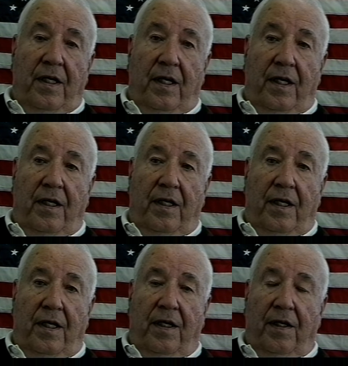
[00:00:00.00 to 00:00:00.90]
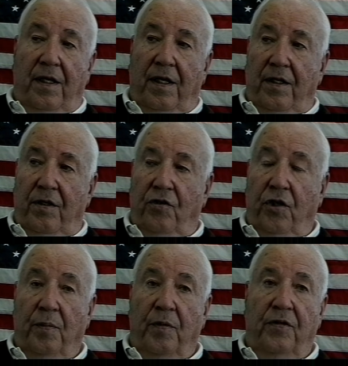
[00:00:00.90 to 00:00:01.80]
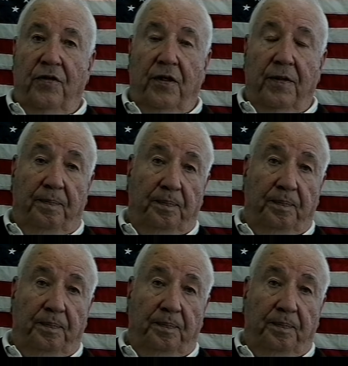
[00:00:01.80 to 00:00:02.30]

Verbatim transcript: And uh, Jim is, uh,